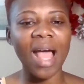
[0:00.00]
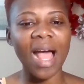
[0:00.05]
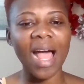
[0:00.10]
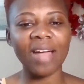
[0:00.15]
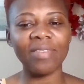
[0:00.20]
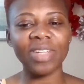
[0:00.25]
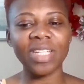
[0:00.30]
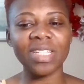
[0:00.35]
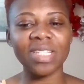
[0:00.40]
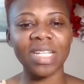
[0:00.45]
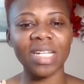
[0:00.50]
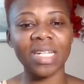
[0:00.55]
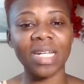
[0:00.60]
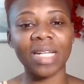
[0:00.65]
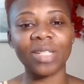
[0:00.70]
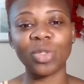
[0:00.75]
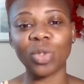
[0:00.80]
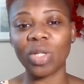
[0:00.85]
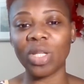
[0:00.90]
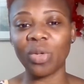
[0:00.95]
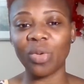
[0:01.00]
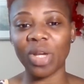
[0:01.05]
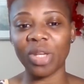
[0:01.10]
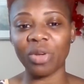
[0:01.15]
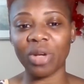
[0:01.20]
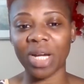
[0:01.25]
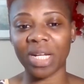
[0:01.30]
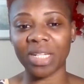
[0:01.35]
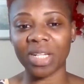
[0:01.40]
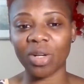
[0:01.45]
Having said that, the only way
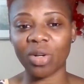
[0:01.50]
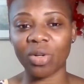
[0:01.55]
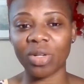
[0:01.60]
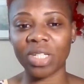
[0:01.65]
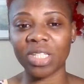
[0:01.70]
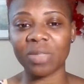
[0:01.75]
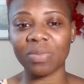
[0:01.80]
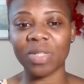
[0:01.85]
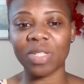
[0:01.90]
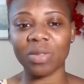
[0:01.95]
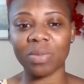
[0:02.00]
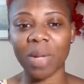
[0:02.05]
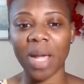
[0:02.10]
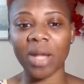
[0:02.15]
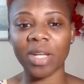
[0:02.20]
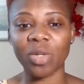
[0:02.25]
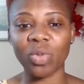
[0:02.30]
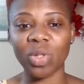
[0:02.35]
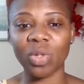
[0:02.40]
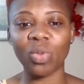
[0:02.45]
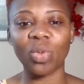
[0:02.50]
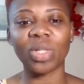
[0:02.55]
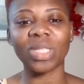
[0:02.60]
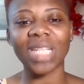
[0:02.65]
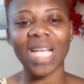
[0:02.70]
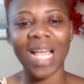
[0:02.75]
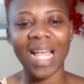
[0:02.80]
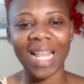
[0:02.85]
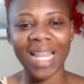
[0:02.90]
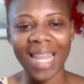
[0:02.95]
you can encourage me is by doing what?
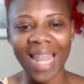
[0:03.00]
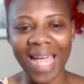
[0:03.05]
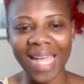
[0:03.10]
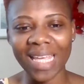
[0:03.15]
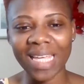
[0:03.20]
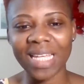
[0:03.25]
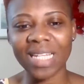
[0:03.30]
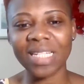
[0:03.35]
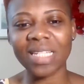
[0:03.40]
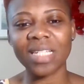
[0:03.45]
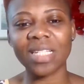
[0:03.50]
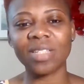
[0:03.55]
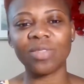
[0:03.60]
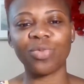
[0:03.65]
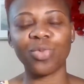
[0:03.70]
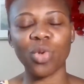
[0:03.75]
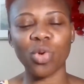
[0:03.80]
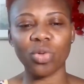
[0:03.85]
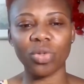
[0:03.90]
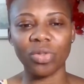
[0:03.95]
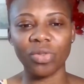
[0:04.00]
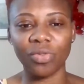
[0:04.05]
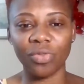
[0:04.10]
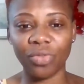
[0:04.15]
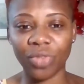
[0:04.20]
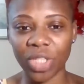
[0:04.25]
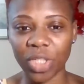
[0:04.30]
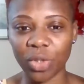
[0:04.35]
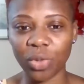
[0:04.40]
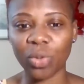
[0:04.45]
Liking this
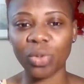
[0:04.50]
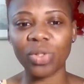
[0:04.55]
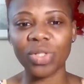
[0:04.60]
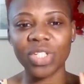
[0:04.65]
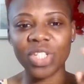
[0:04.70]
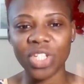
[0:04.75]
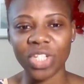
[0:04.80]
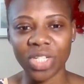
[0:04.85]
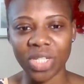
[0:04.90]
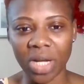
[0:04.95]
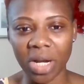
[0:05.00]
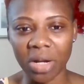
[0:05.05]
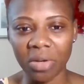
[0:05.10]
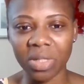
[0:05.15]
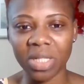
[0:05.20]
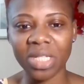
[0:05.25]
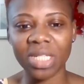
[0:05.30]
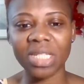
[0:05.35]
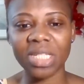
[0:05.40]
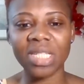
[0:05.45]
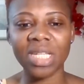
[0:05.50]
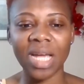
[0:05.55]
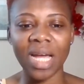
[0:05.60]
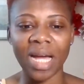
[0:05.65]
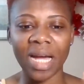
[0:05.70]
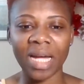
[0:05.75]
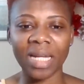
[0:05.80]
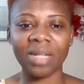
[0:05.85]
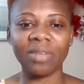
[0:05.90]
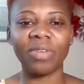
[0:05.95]
video, sharing it,
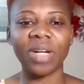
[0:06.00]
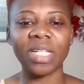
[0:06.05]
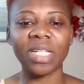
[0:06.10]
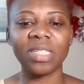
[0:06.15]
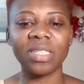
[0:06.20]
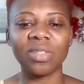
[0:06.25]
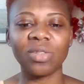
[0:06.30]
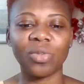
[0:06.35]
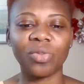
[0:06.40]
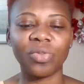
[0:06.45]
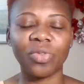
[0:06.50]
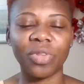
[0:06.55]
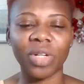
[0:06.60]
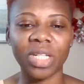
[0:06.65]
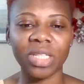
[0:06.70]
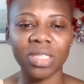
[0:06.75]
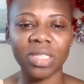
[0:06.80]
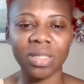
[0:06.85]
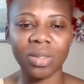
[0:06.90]
and inviting your friends